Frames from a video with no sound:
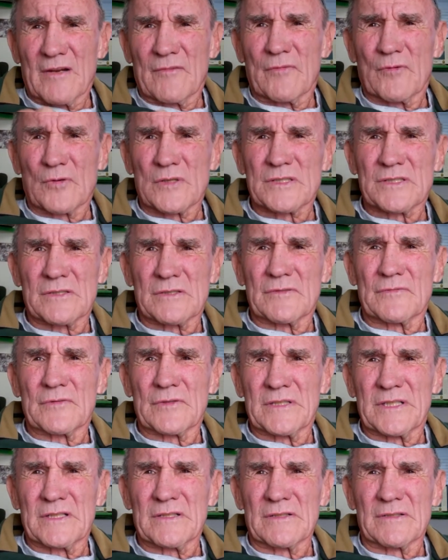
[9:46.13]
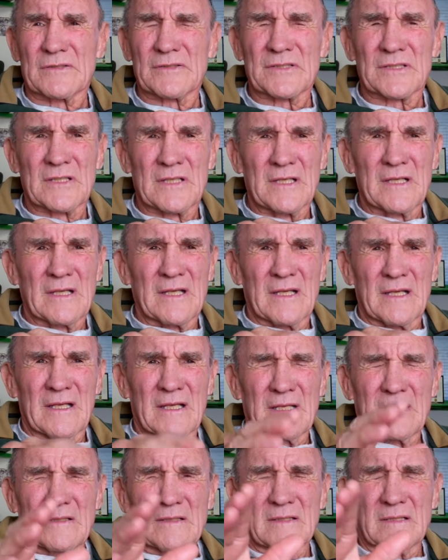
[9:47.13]
Force here for years,
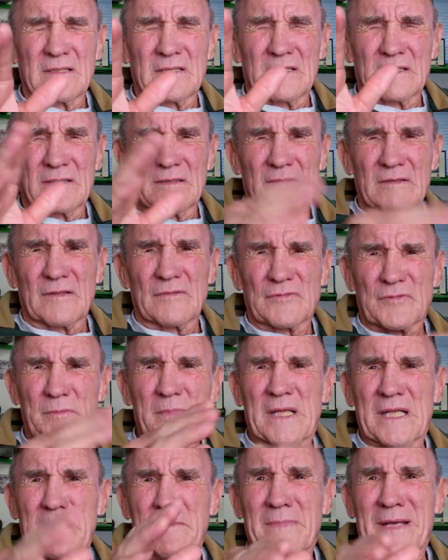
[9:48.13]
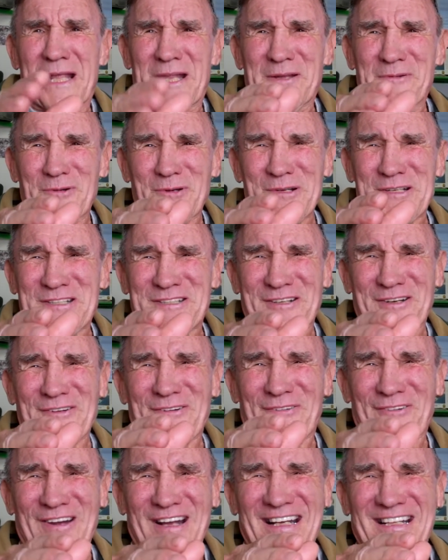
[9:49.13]
and there was many were
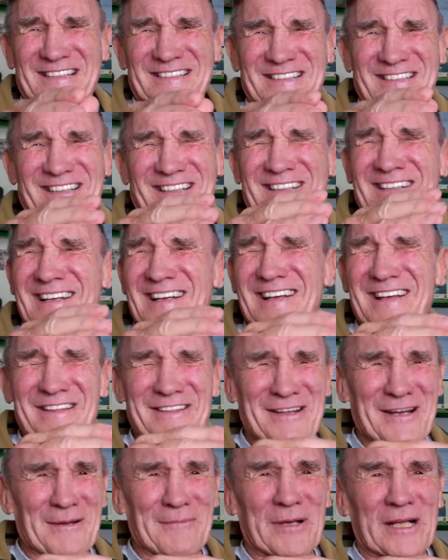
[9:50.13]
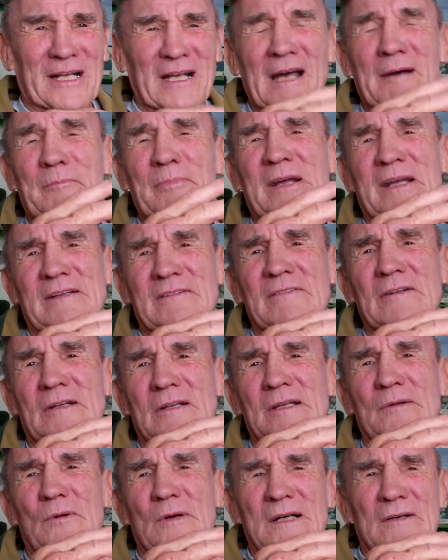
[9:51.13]
surprised that everybody got paid
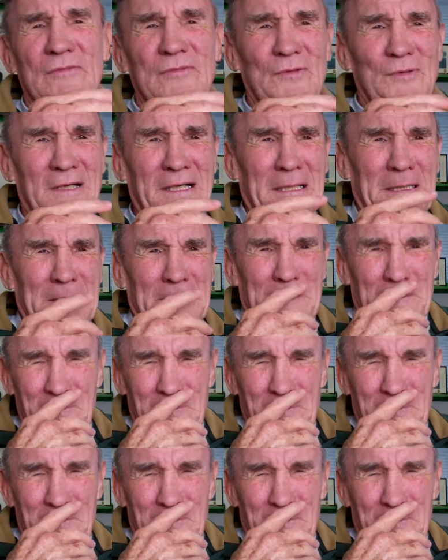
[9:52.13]
really well for it.